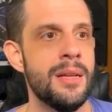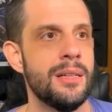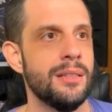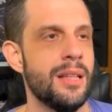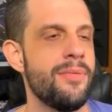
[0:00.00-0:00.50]

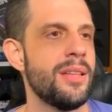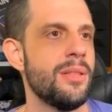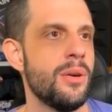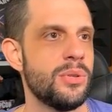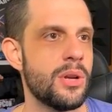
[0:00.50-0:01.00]
Loving
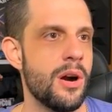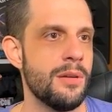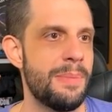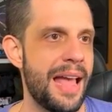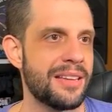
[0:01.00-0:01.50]
those
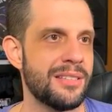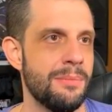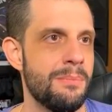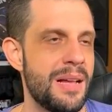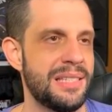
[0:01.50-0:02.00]
card backs,
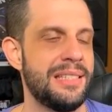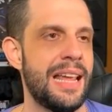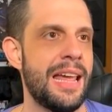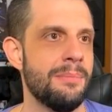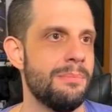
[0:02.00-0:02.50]
must
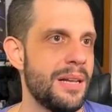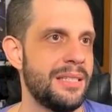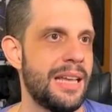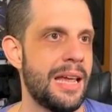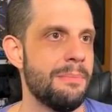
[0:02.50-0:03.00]
say,
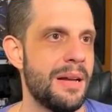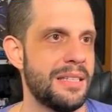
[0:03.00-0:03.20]
must say, must